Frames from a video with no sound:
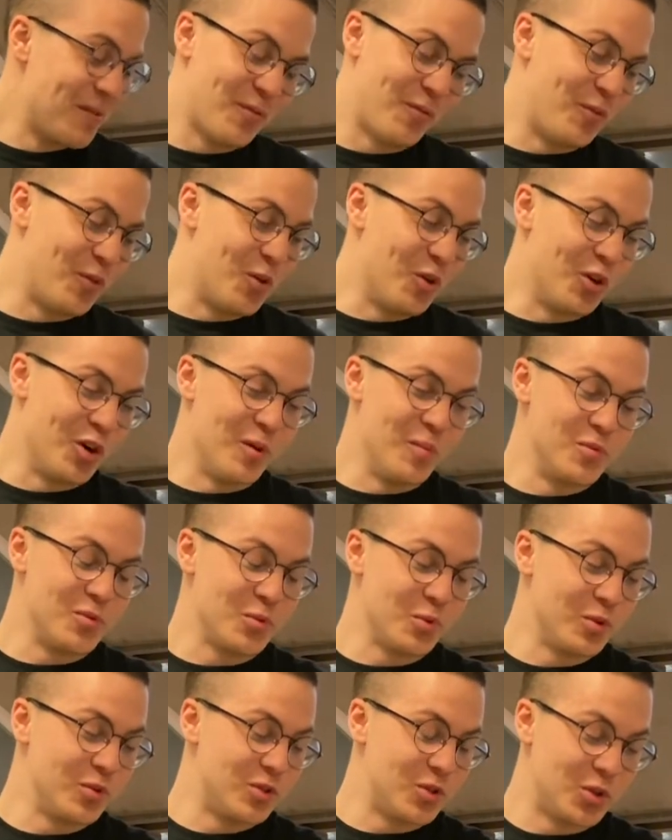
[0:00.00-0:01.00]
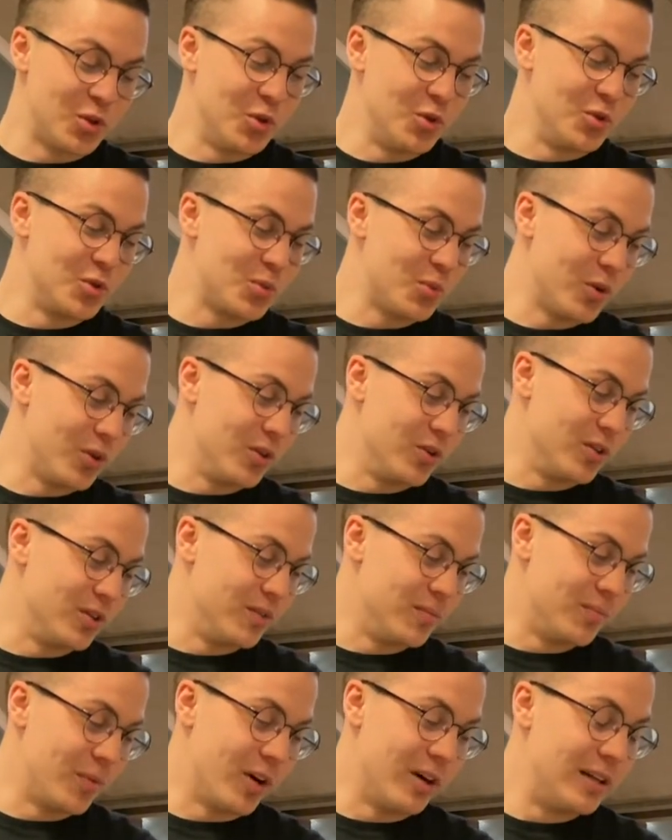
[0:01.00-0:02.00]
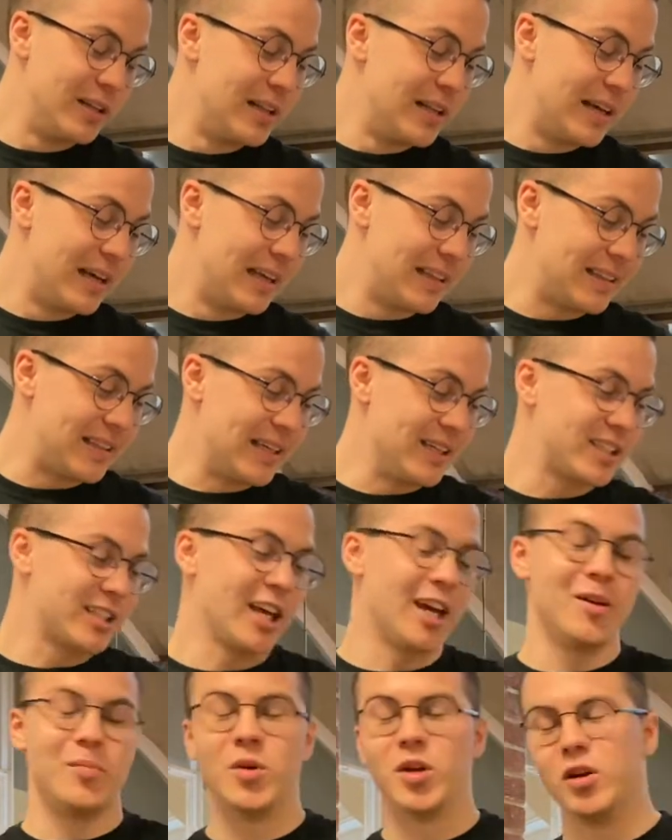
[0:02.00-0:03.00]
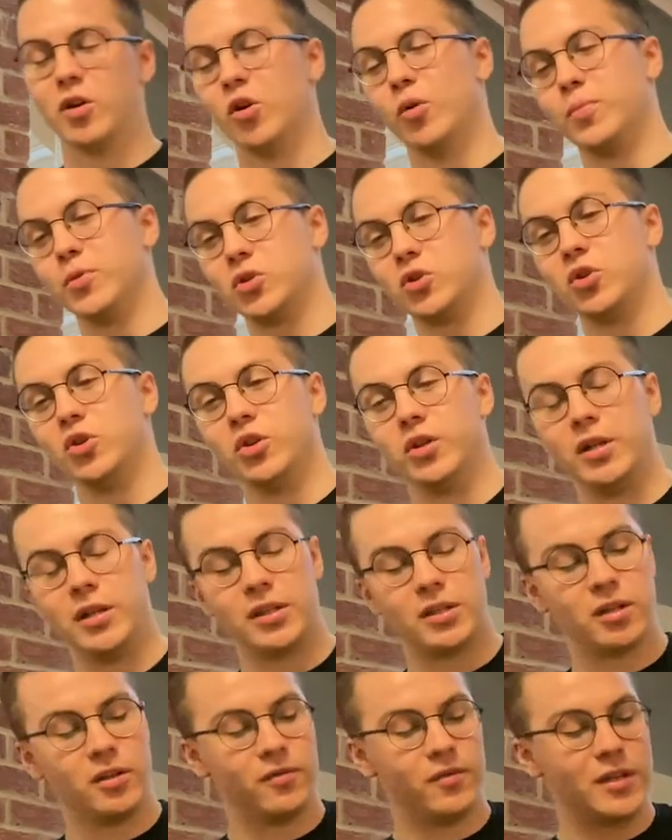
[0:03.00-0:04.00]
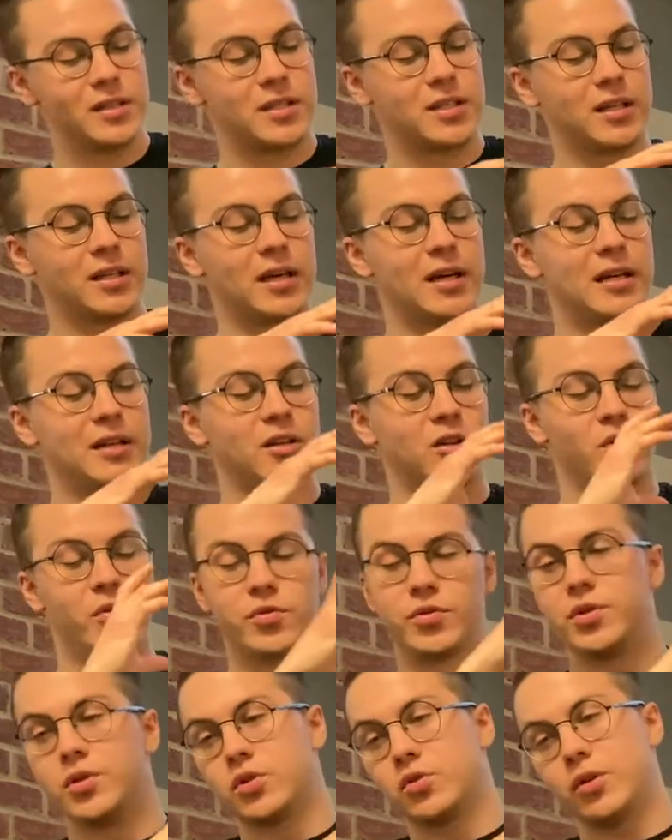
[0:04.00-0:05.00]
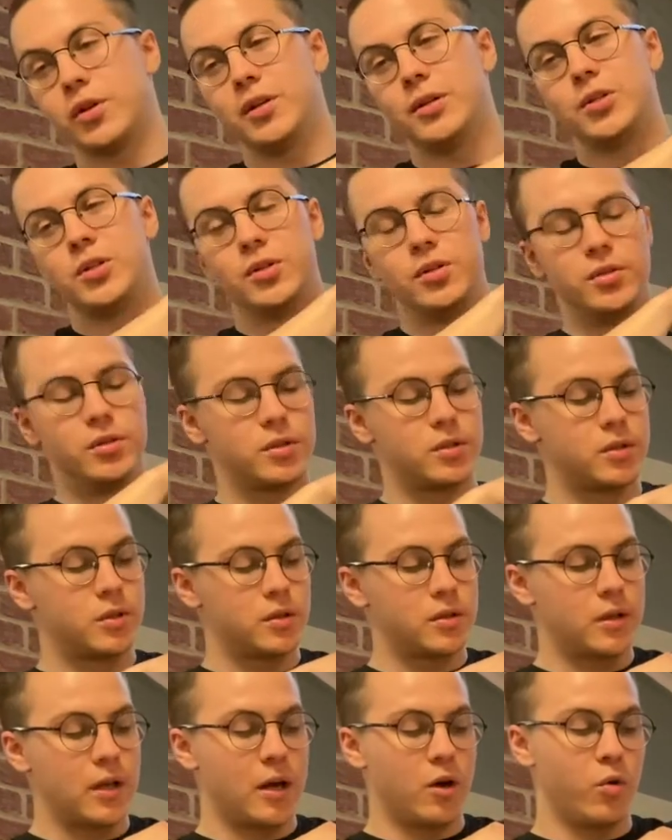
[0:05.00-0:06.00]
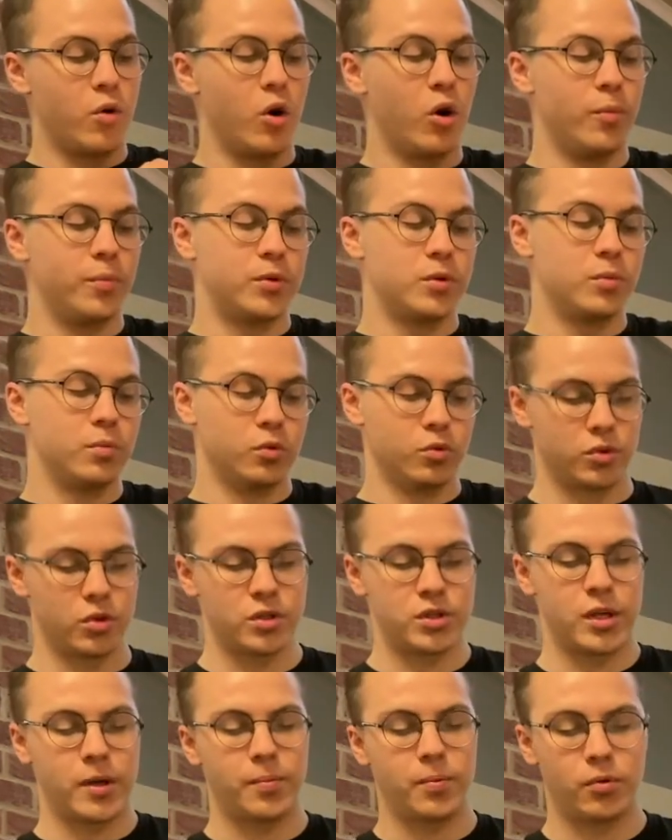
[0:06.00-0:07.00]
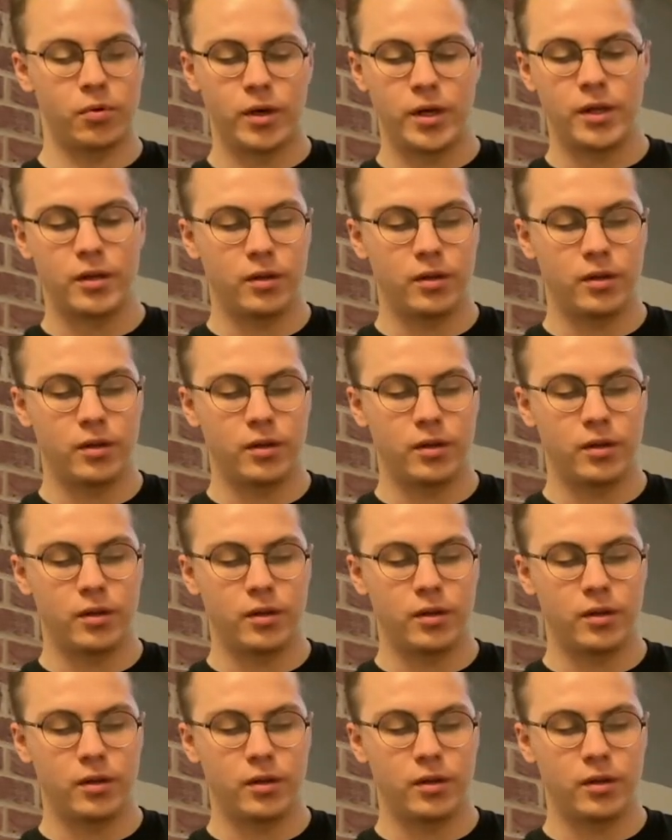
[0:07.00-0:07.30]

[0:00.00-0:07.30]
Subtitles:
Forearms were too swollen, but this gave me an opportunity to investigate the concentrations that were optimal to separate